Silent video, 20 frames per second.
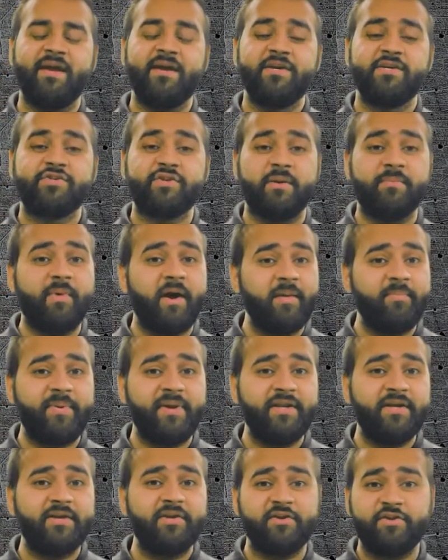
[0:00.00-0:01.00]
So in my
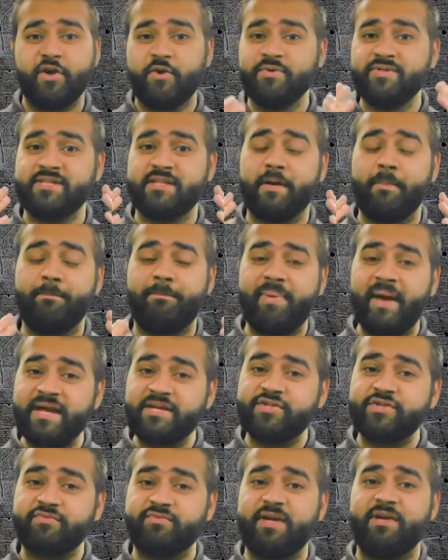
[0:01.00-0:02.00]
opinion, those are the
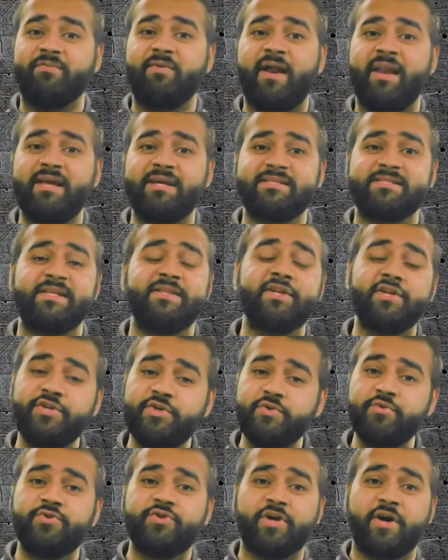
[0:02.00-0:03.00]
best 3 relics in the
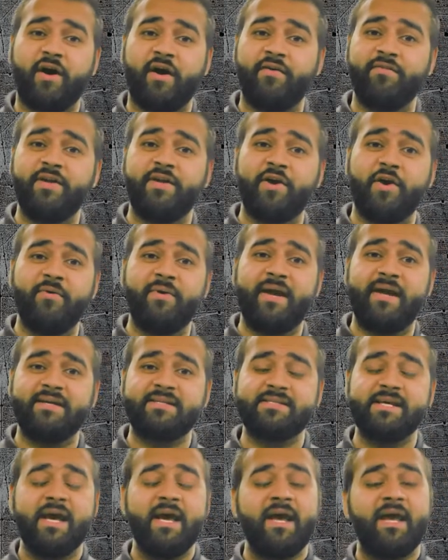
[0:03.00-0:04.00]
new Drukhari Codex.